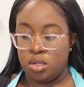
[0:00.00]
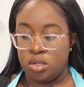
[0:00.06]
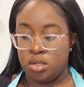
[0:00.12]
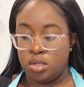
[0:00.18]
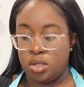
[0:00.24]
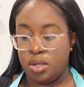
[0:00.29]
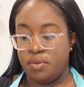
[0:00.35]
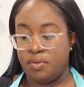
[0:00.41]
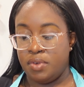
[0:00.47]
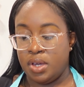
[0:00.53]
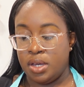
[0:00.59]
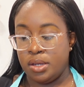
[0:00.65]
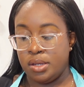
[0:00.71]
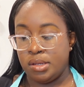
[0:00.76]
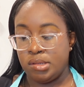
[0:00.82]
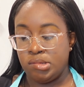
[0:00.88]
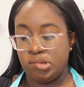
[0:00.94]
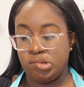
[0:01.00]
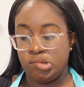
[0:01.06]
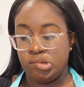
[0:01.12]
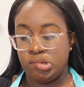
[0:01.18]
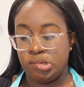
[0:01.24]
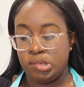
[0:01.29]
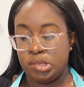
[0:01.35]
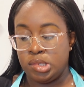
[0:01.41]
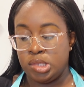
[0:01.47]
25,
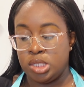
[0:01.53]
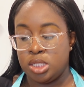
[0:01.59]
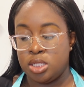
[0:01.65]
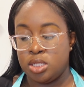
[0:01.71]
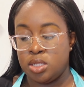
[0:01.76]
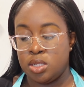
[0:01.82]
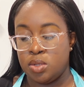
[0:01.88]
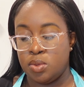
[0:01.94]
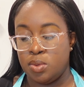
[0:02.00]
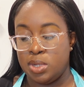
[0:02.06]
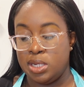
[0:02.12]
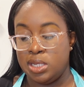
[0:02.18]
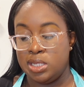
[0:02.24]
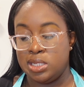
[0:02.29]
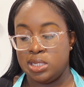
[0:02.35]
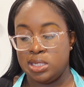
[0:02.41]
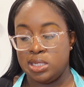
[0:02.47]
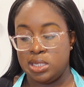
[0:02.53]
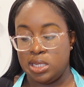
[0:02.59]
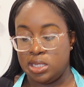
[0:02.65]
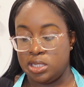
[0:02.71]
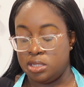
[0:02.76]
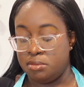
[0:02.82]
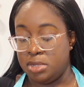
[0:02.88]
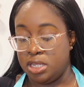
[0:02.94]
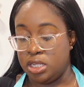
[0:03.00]
26
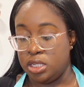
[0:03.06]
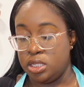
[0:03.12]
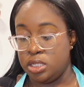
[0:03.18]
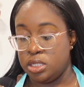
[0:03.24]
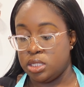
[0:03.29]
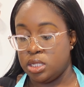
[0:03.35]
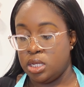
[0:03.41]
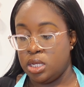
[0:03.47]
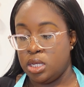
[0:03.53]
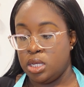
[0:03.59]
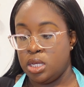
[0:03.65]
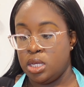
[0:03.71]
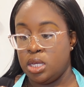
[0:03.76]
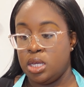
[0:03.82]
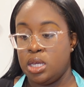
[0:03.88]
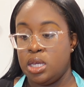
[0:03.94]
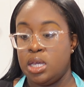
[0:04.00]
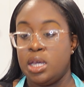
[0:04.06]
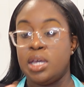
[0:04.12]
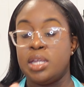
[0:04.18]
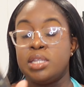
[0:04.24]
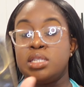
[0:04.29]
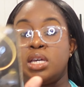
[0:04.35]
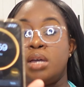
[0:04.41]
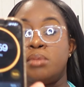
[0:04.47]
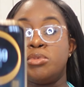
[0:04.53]
minutes.
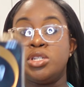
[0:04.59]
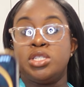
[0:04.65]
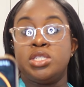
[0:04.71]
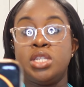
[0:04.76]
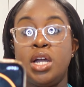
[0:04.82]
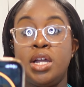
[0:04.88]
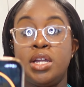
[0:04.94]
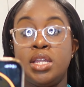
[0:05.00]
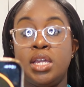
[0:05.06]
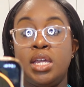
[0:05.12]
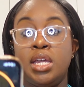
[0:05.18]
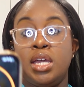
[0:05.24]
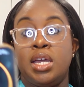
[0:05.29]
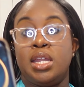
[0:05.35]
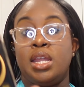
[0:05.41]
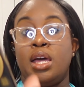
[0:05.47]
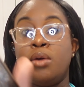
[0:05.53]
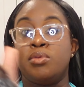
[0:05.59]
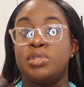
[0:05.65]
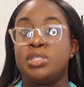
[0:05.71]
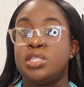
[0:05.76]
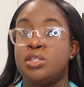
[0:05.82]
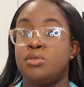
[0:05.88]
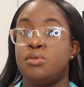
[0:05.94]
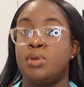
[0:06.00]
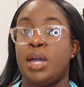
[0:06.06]
And timer starting, and I will
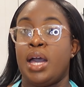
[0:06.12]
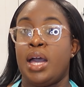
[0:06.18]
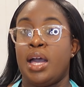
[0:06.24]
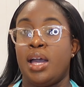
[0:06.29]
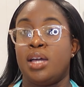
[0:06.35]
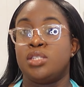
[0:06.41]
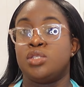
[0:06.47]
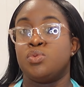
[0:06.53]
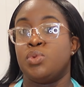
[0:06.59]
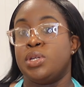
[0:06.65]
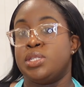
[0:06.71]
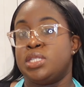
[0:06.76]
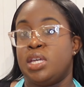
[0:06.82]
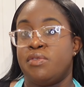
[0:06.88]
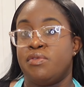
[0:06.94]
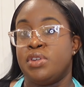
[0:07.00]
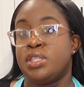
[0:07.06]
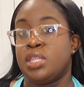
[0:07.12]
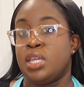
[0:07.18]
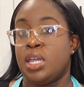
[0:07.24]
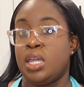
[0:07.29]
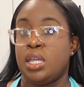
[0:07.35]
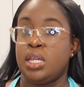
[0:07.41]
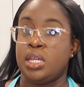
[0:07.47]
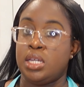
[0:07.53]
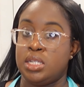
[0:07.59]
see you guys once
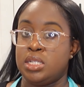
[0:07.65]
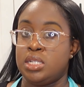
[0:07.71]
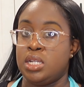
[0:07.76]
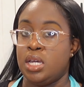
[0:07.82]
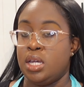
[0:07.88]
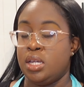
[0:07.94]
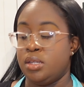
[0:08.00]
everything is done.